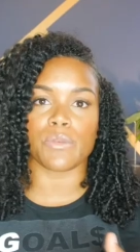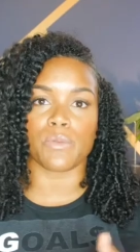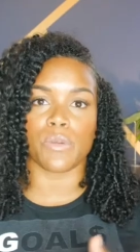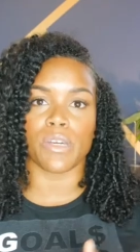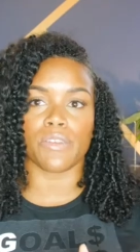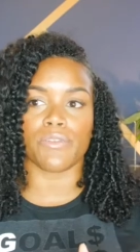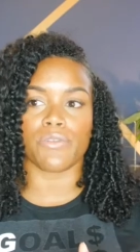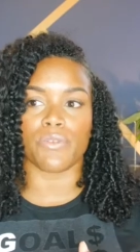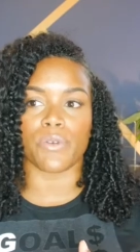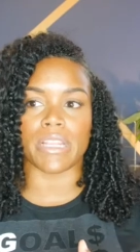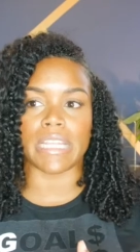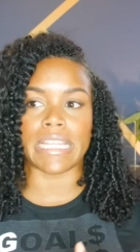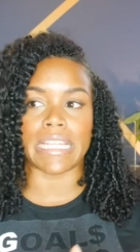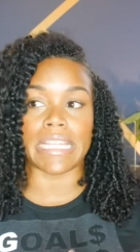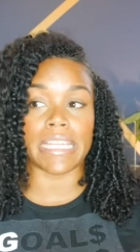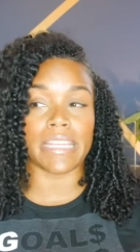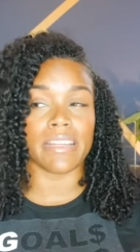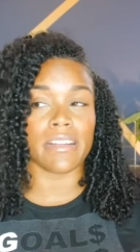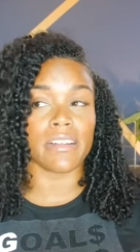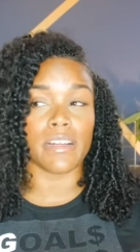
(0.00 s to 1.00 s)
one for the
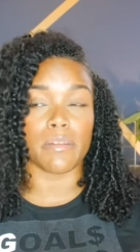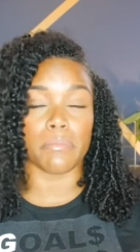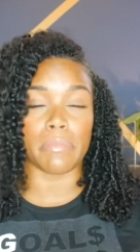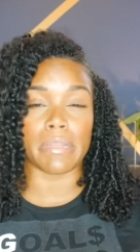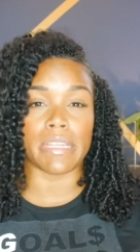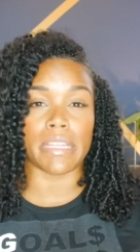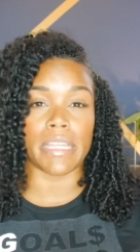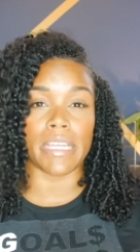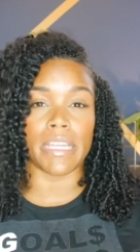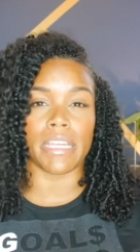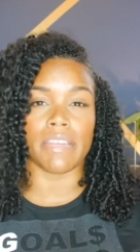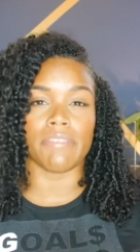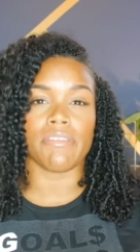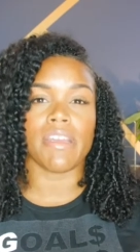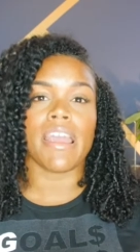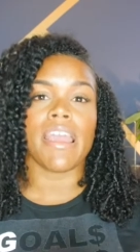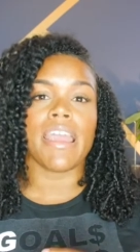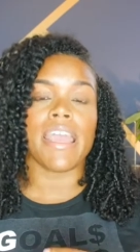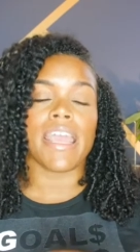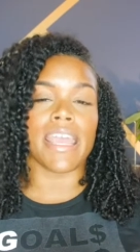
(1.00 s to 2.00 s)
year, I believe,
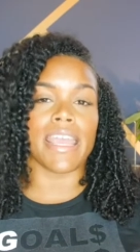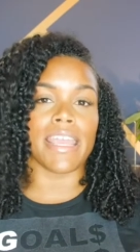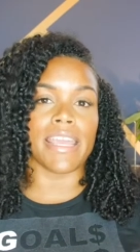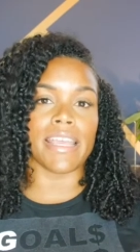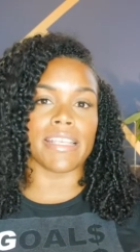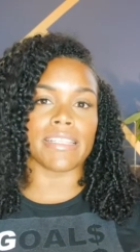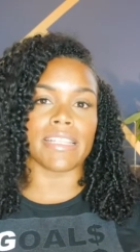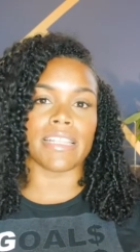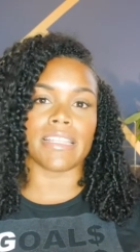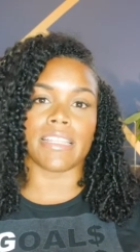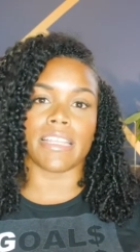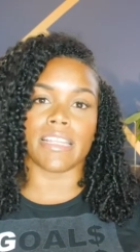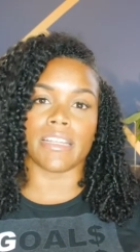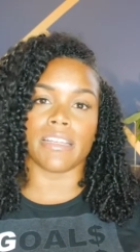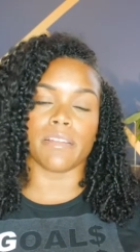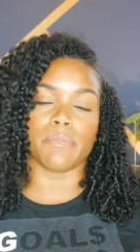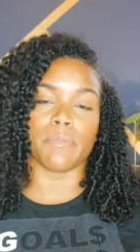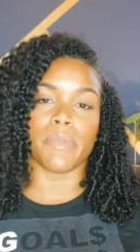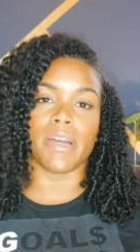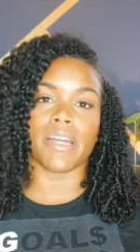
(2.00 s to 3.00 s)
is at the end
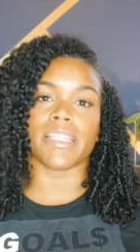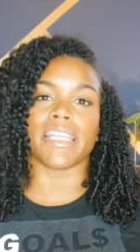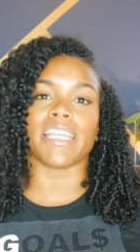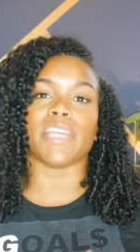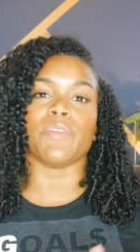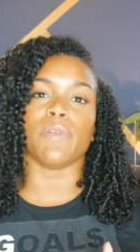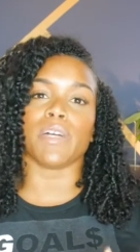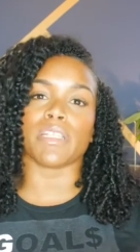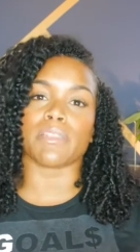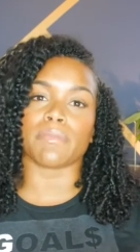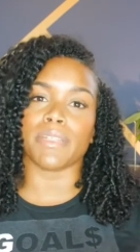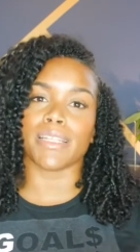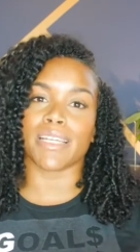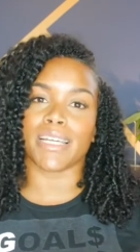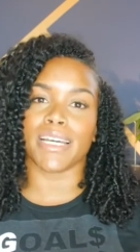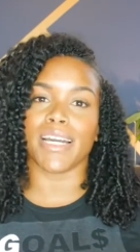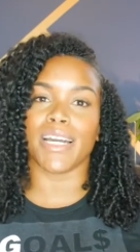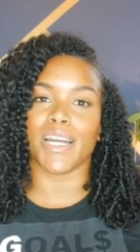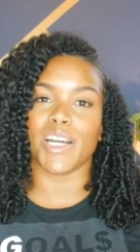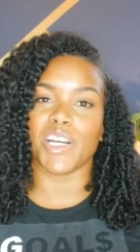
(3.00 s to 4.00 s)
of the month. And he wants me to
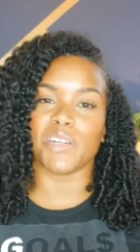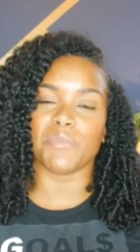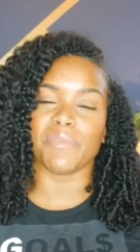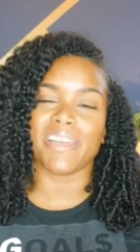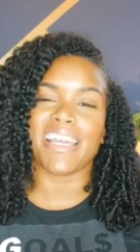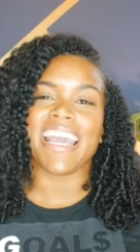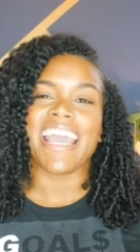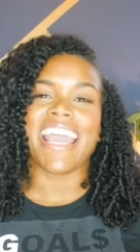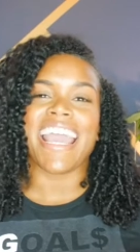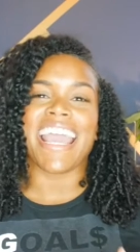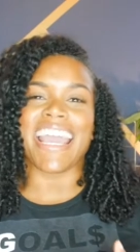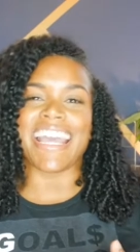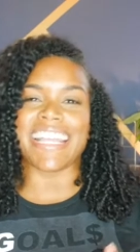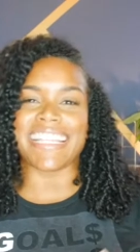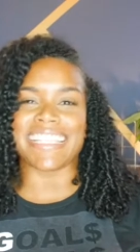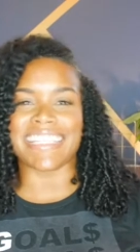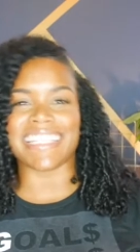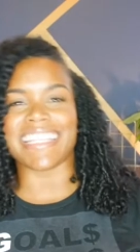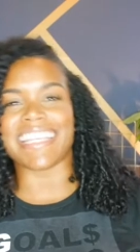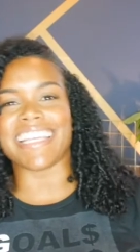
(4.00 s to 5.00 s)
come and
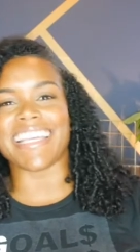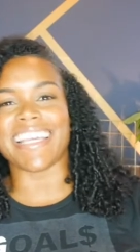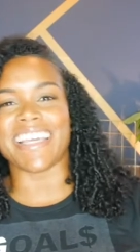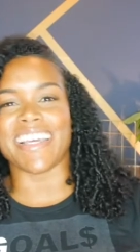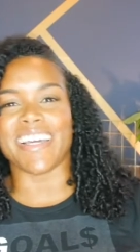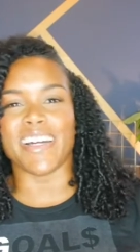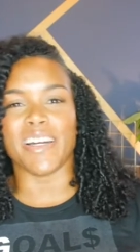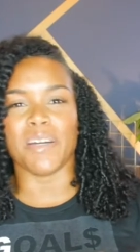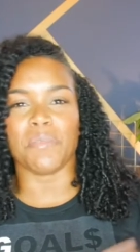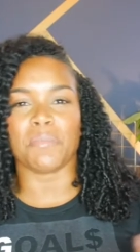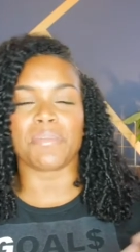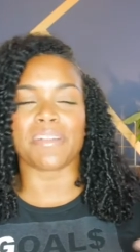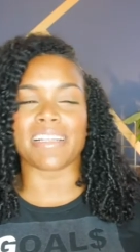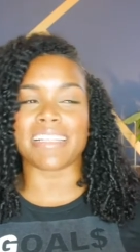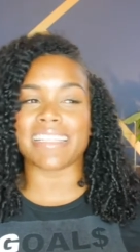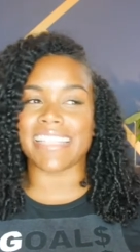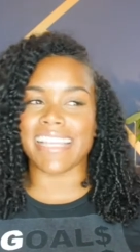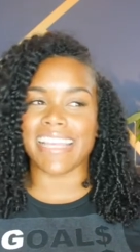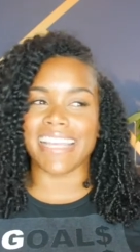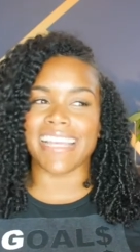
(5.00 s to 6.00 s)
see him
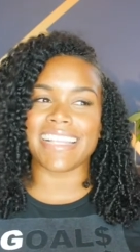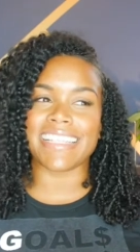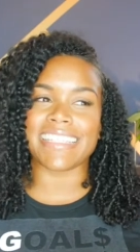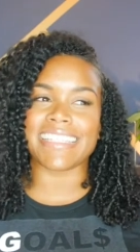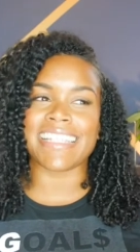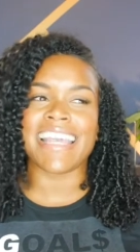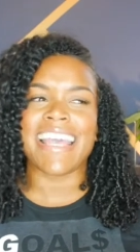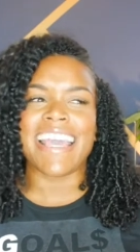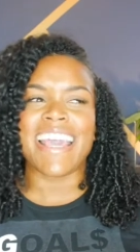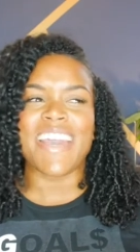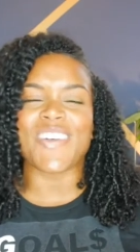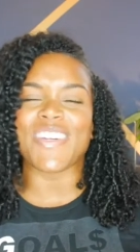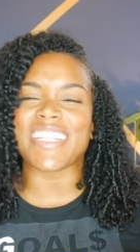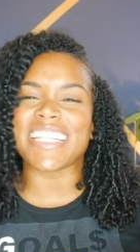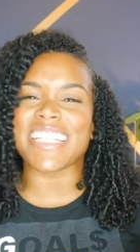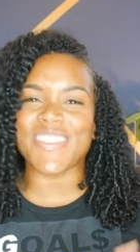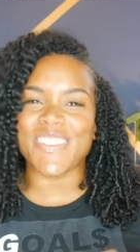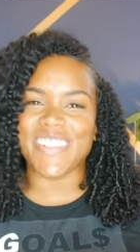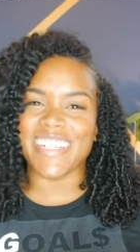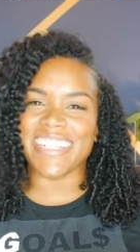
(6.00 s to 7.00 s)
present, which
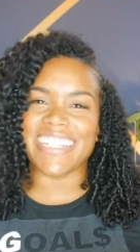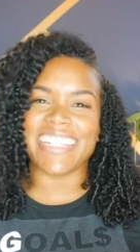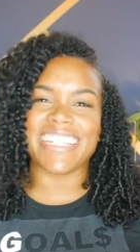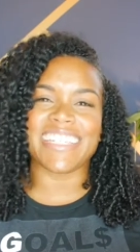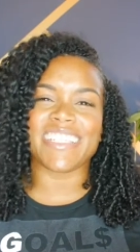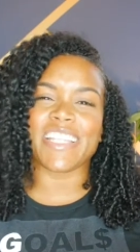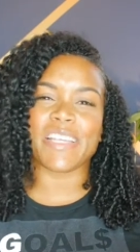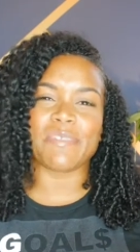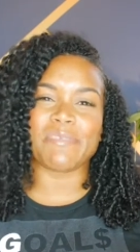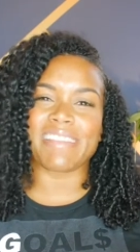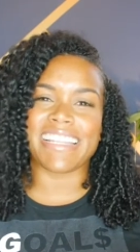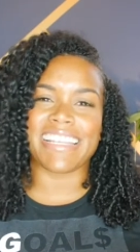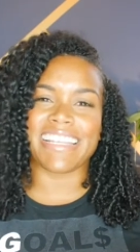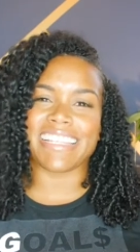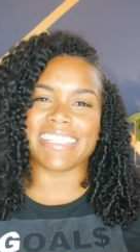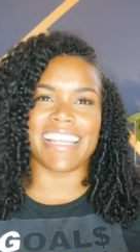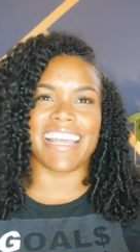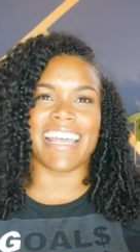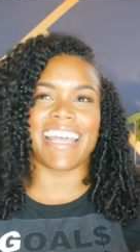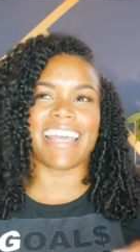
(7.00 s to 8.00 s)
is weird. He typically is
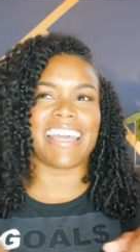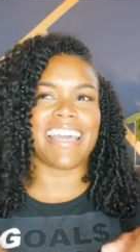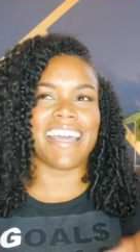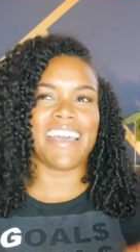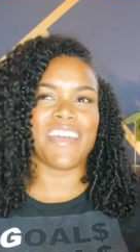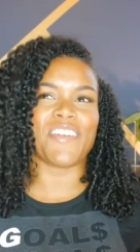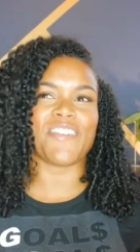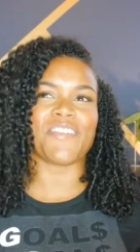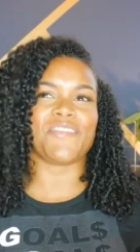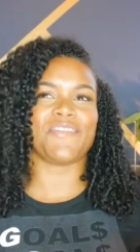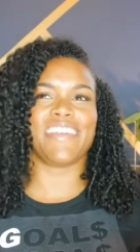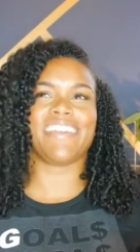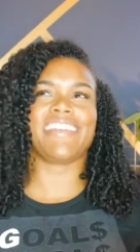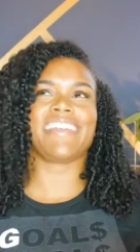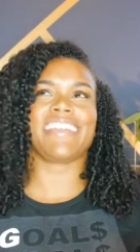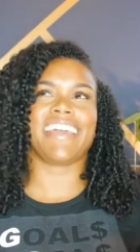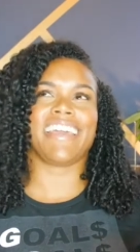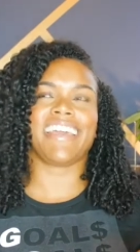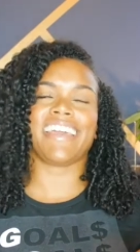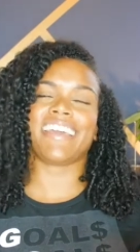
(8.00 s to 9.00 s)
like very
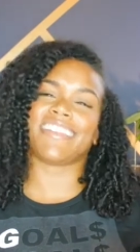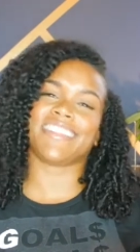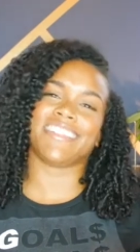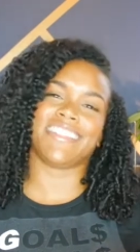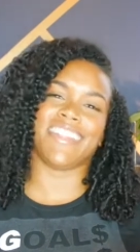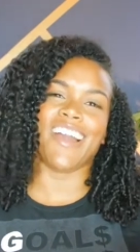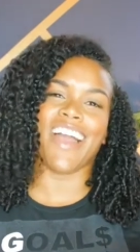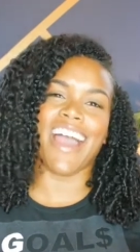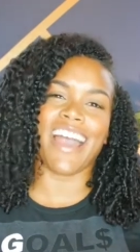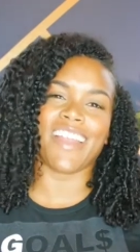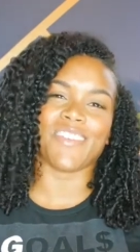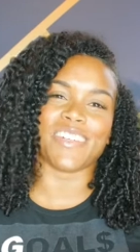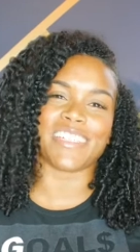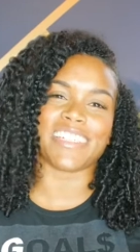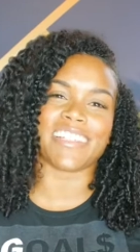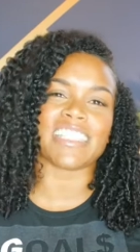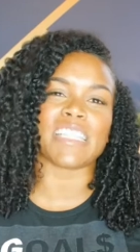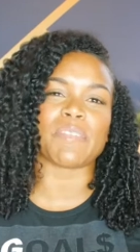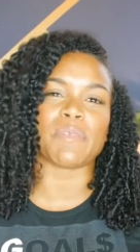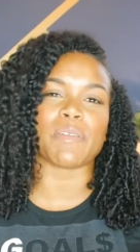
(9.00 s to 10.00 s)
like, I don't want
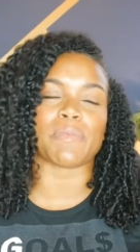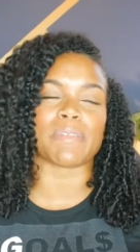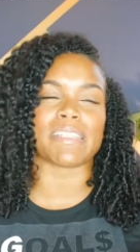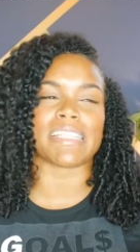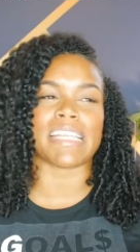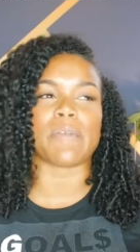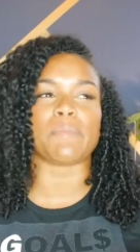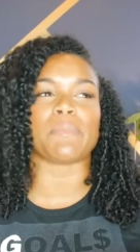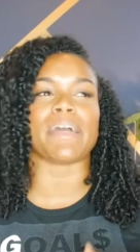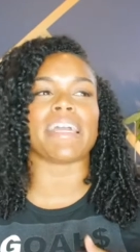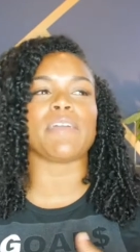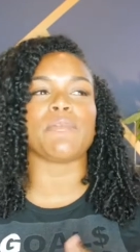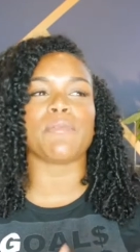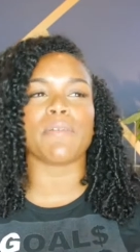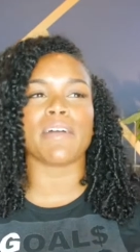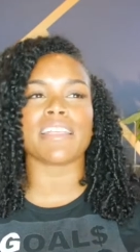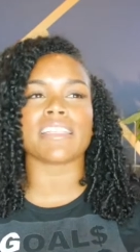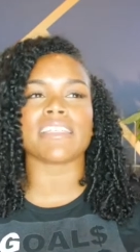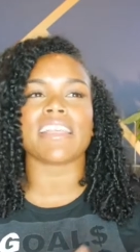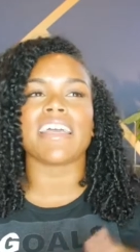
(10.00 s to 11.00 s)
you to see me present. But he
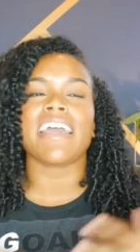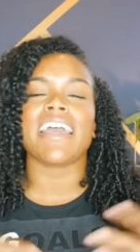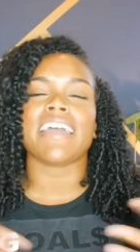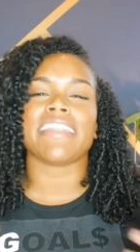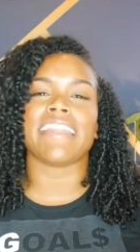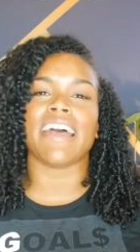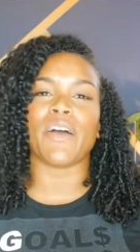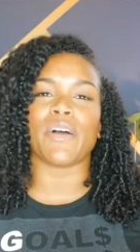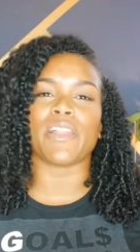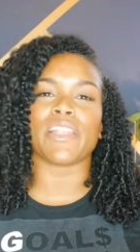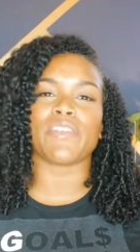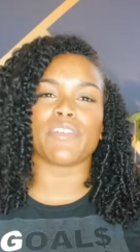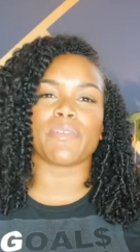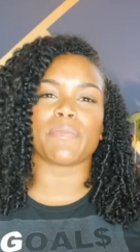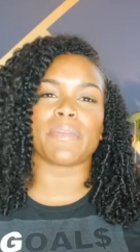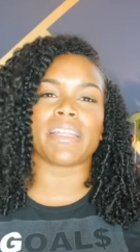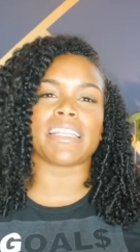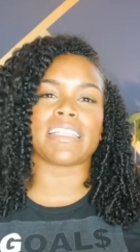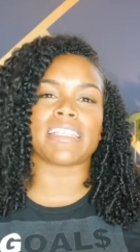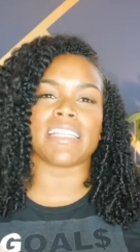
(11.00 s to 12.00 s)
wants not only for
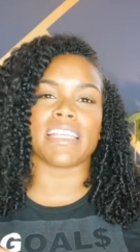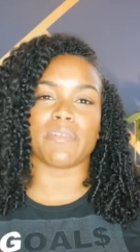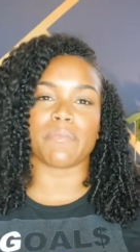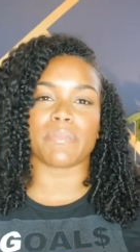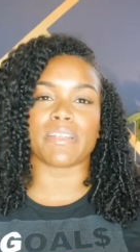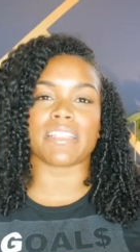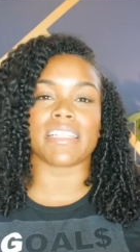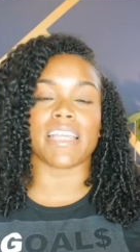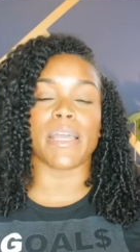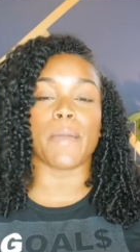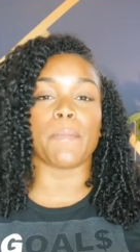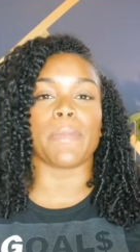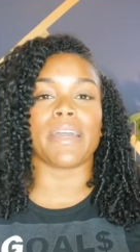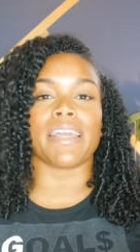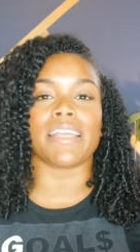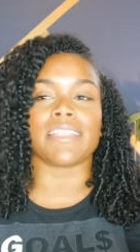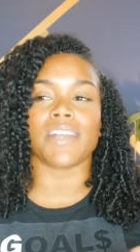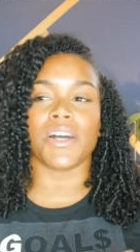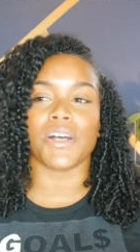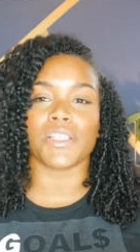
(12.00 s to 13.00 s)
me to see him present, but
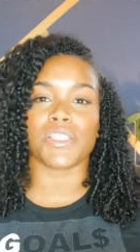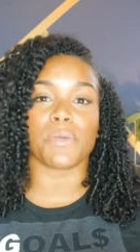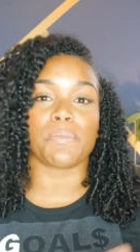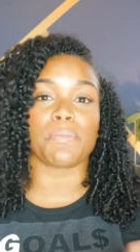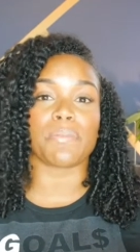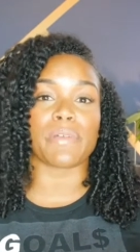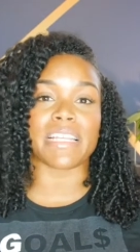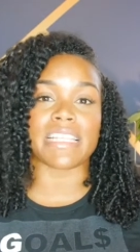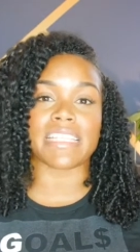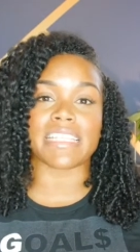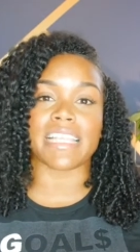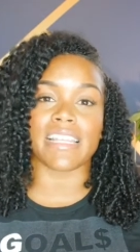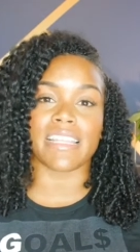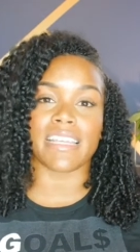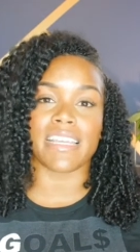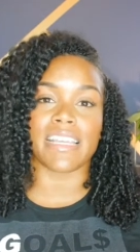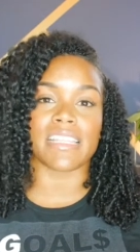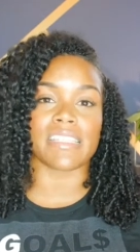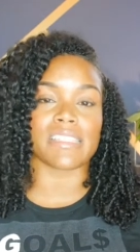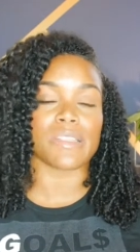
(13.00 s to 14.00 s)
he's also pre-selling
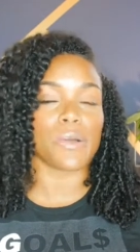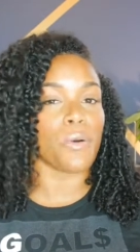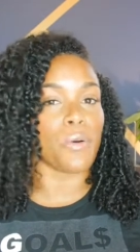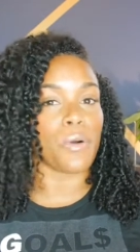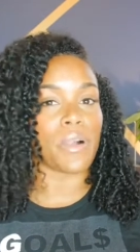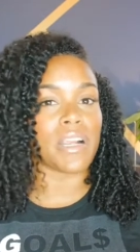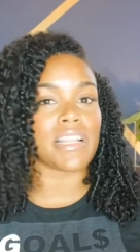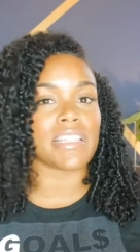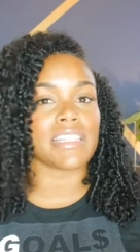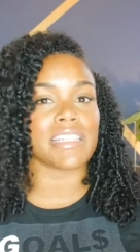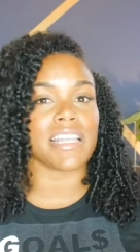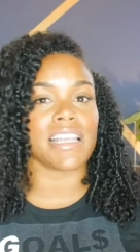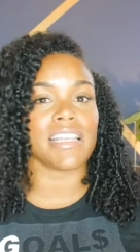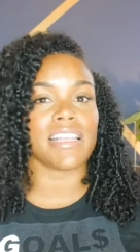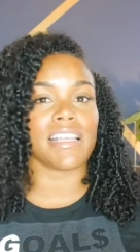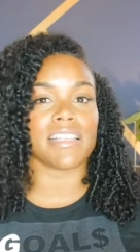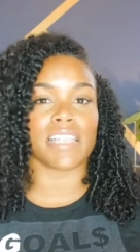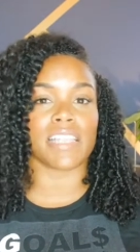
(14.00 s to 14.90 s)
his course that he is